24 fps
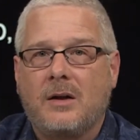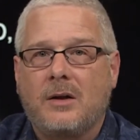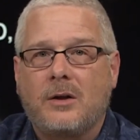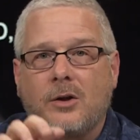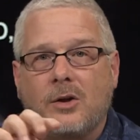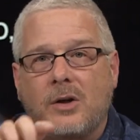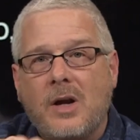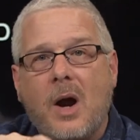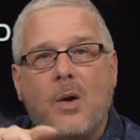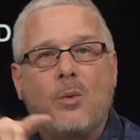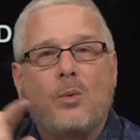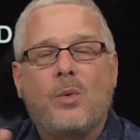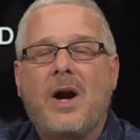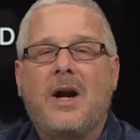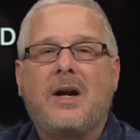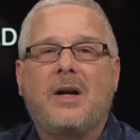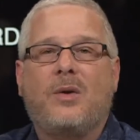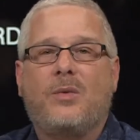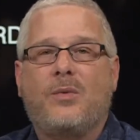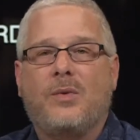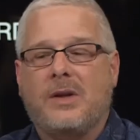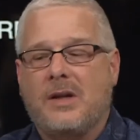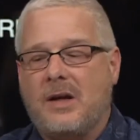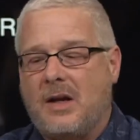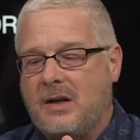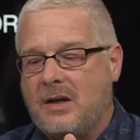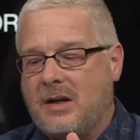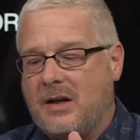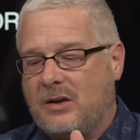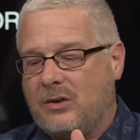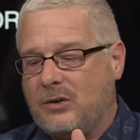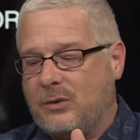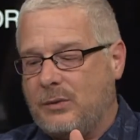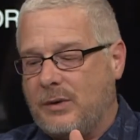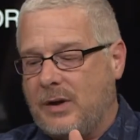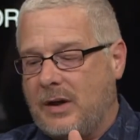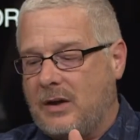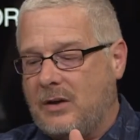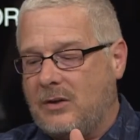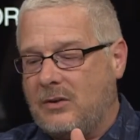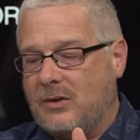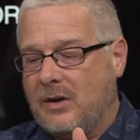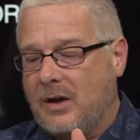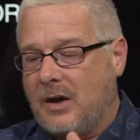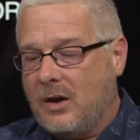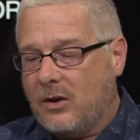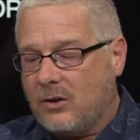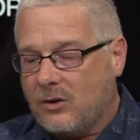You're not ready for that next phase
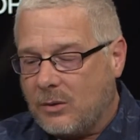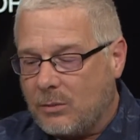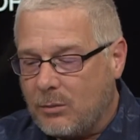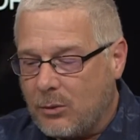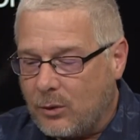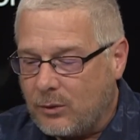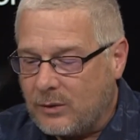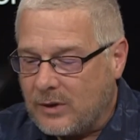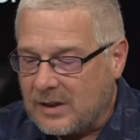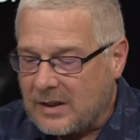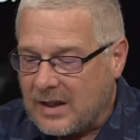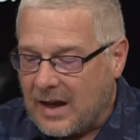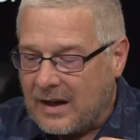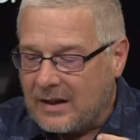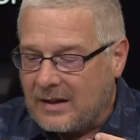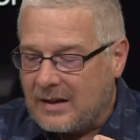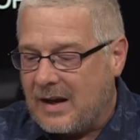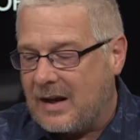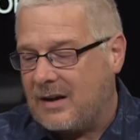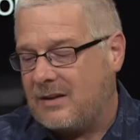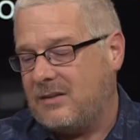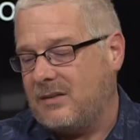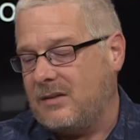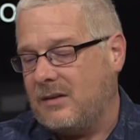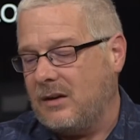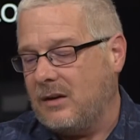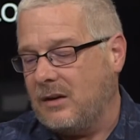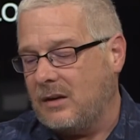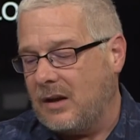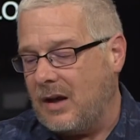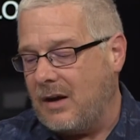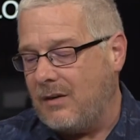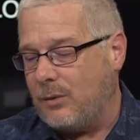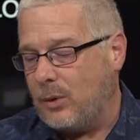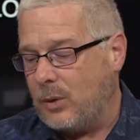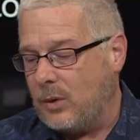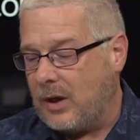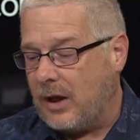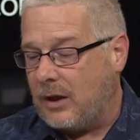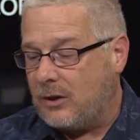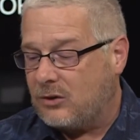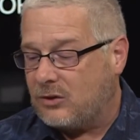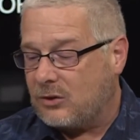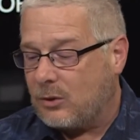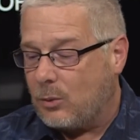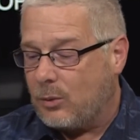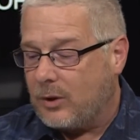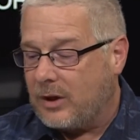to move to that next level. And
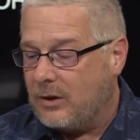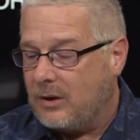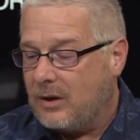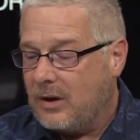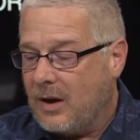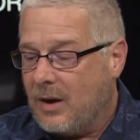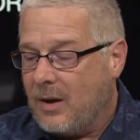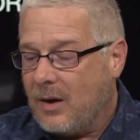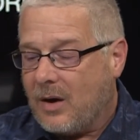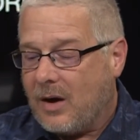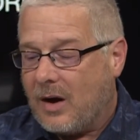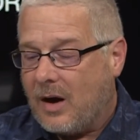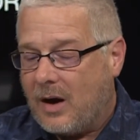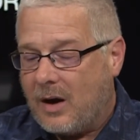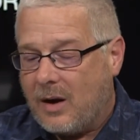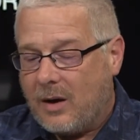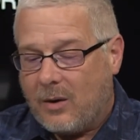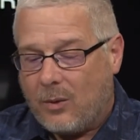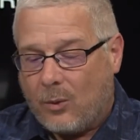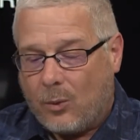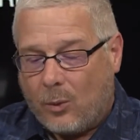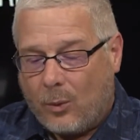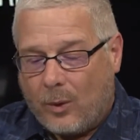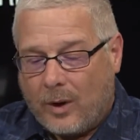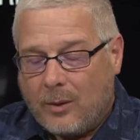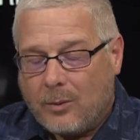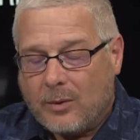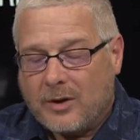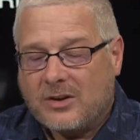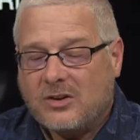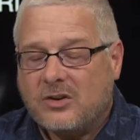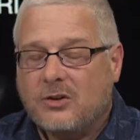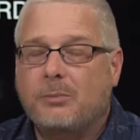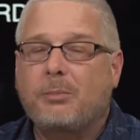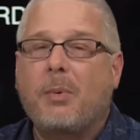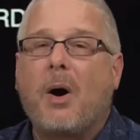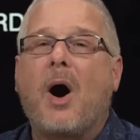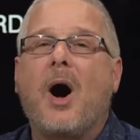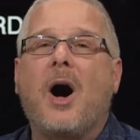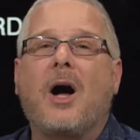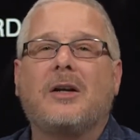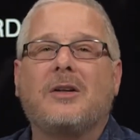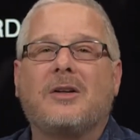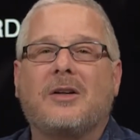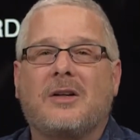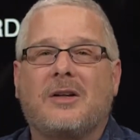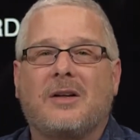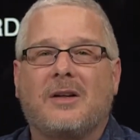so we, uh, uh, we
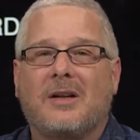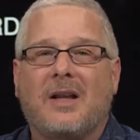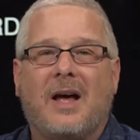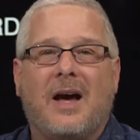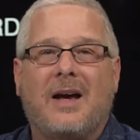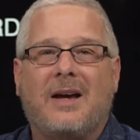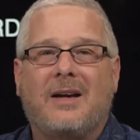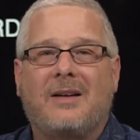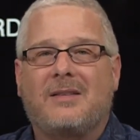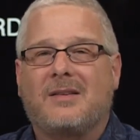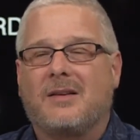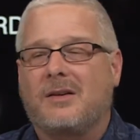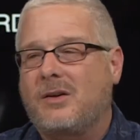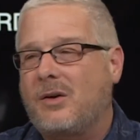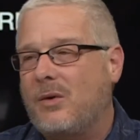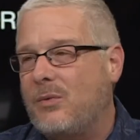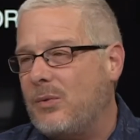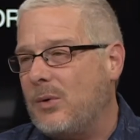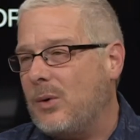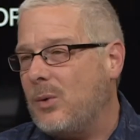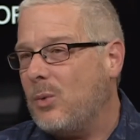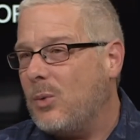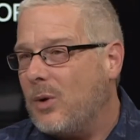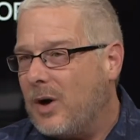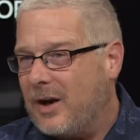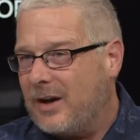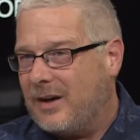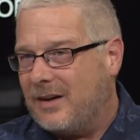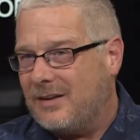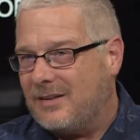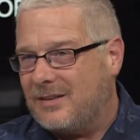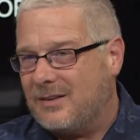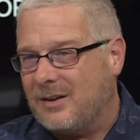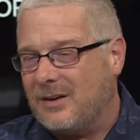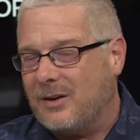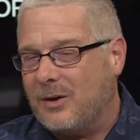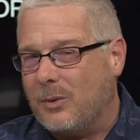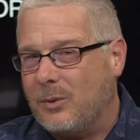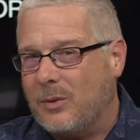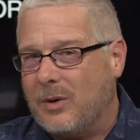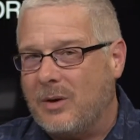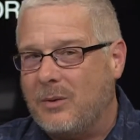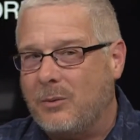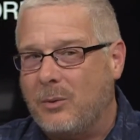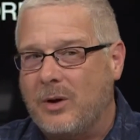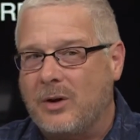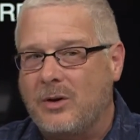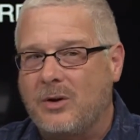respond to delays in different ways. You know,
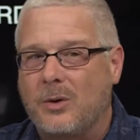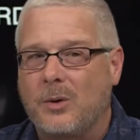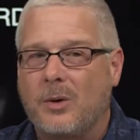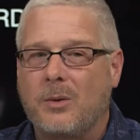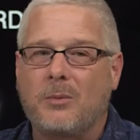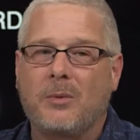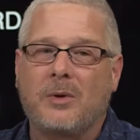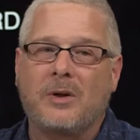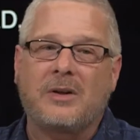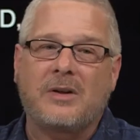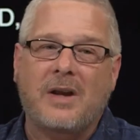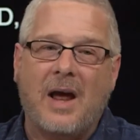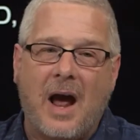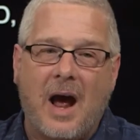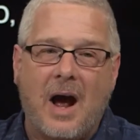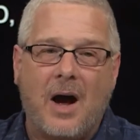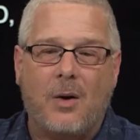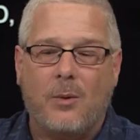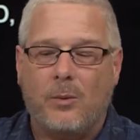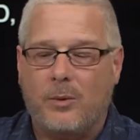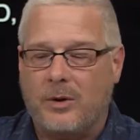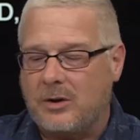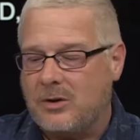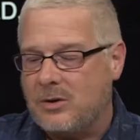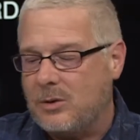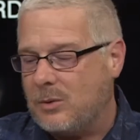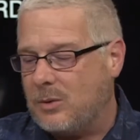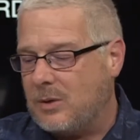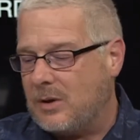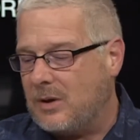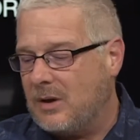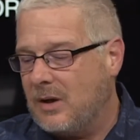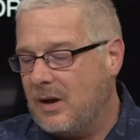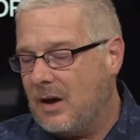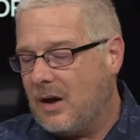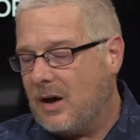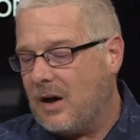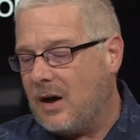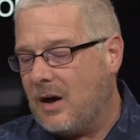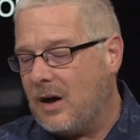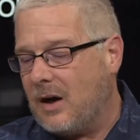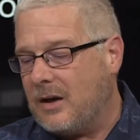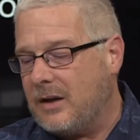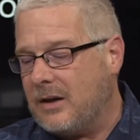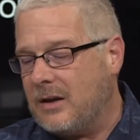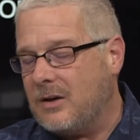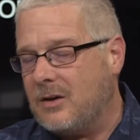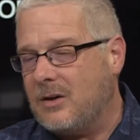we, we do it when doubt, we do it
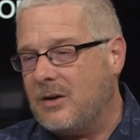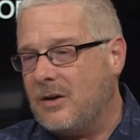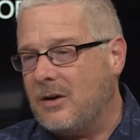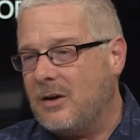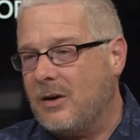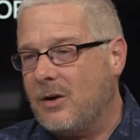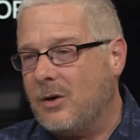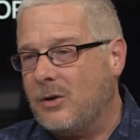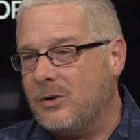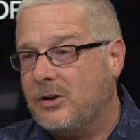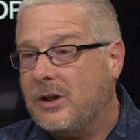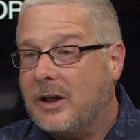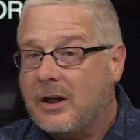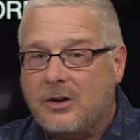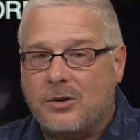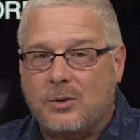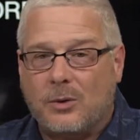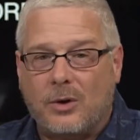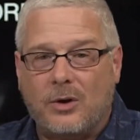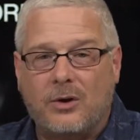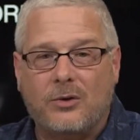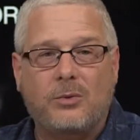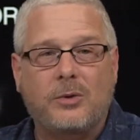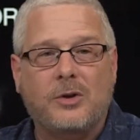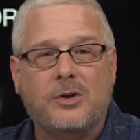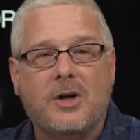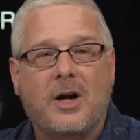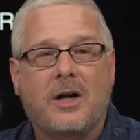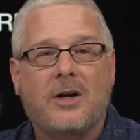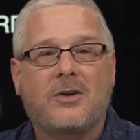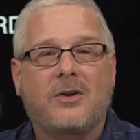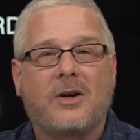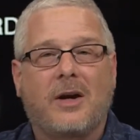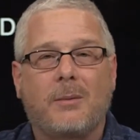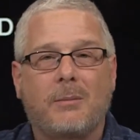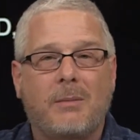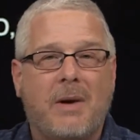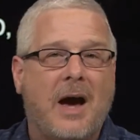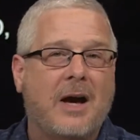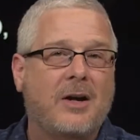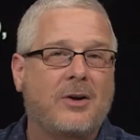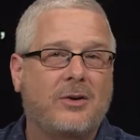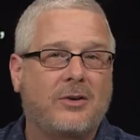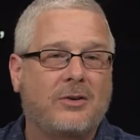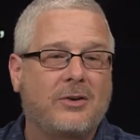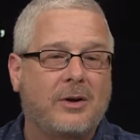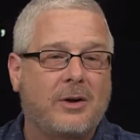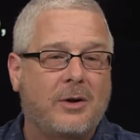uh, in, you know, detours. We try to take
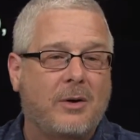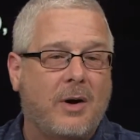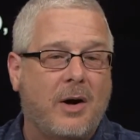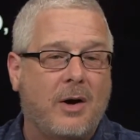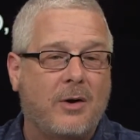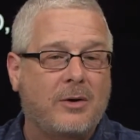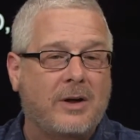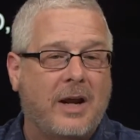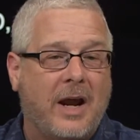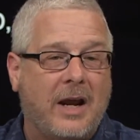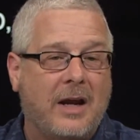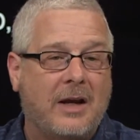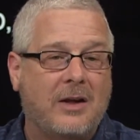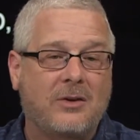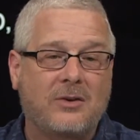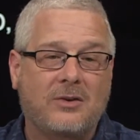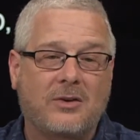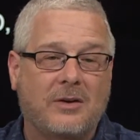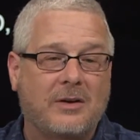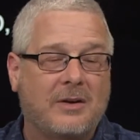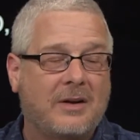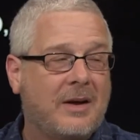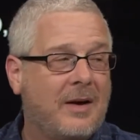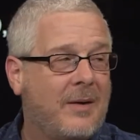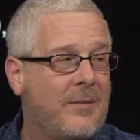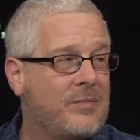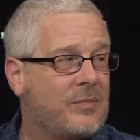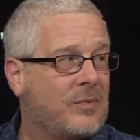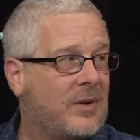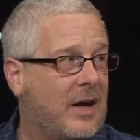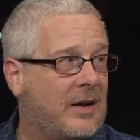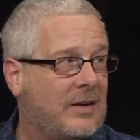matters into our own hands. And, mm-hmm.